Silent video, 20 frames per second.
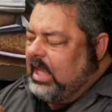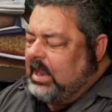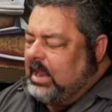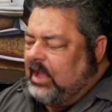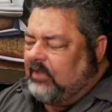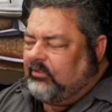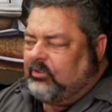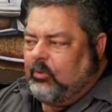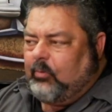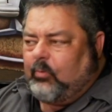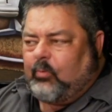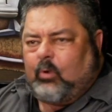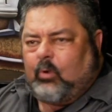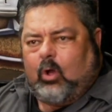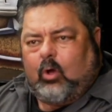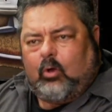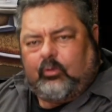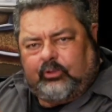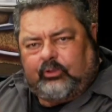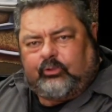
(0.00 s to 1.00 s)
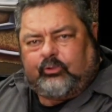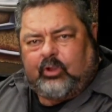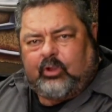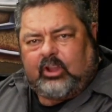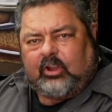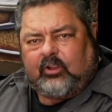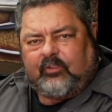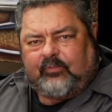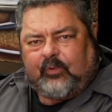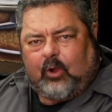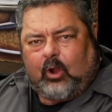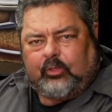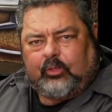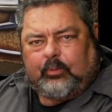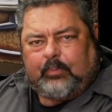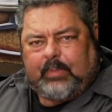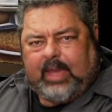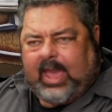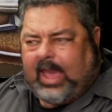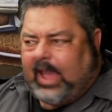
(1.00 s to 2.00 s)
And as you roll the trigger
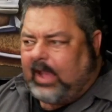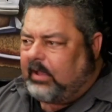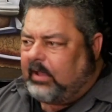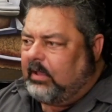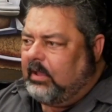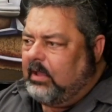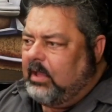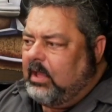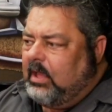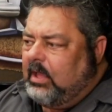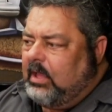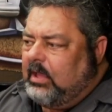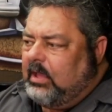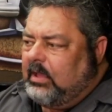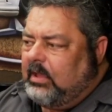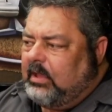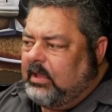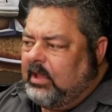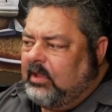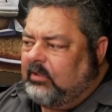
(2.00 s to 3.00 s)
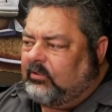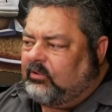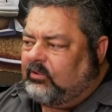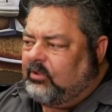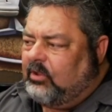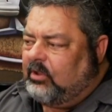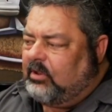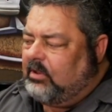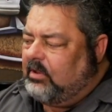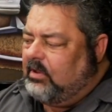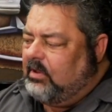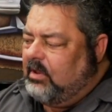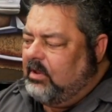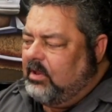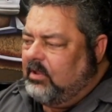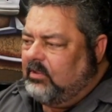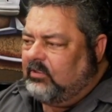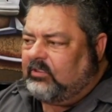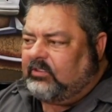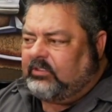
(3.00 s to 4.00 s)
farther back, it should
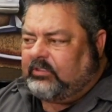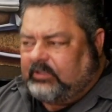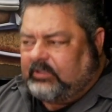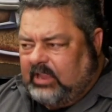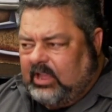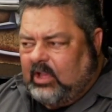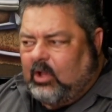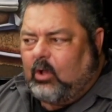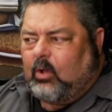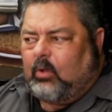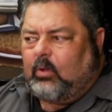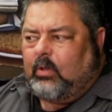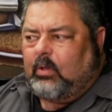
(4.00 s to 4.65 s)
still